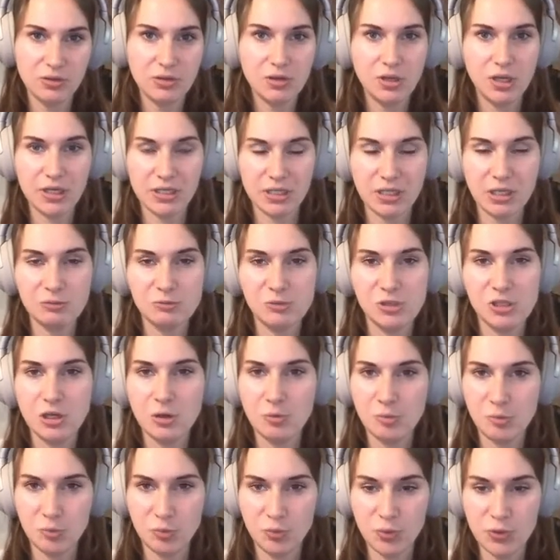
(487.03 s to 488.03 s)
and coming up
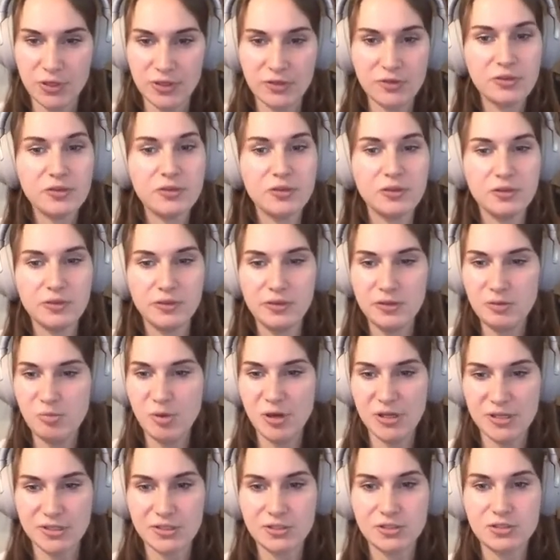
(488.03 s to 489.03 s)
with the
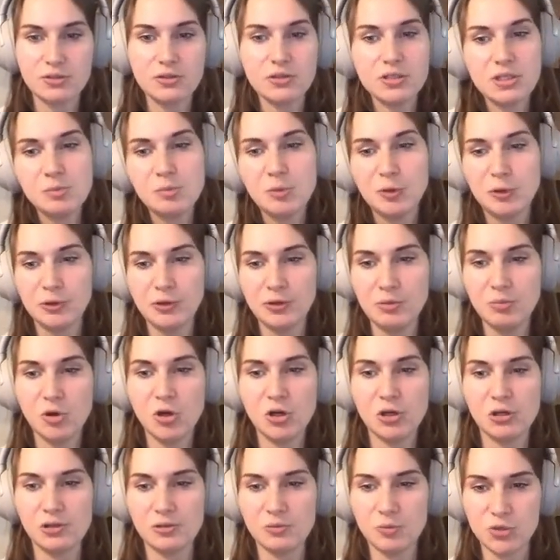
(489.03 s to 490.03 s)
best deep learning
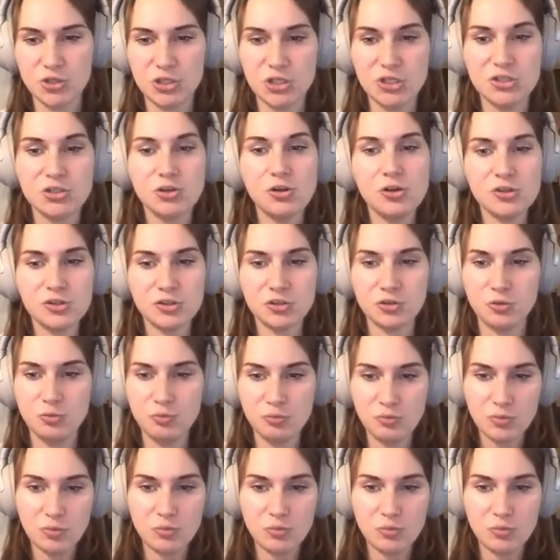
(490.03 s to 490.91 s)
model, which is also